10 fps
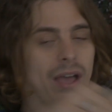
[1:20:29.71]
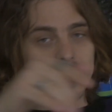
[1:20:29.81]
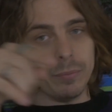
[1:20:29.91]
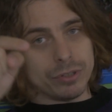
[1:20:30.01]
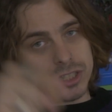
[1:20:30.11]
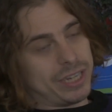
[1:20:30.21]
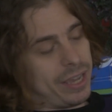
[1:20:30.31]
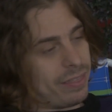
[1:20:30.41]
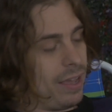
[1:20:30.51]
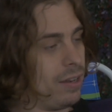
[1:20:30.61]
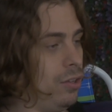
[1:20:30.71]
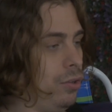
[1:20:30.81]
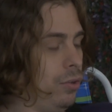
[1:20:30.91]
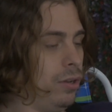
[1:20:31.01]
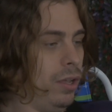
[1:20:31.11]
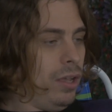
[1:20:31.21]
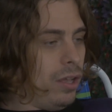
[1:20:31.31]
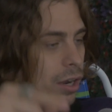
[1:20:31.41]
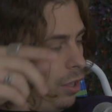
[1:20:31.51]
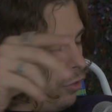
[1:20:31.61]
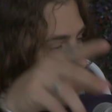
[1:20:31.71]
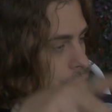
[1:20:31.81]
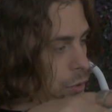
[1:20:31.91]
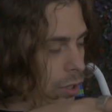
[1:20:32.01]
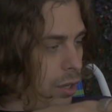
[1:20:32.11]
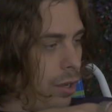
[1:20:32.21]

I appreciate that dude. Another dude,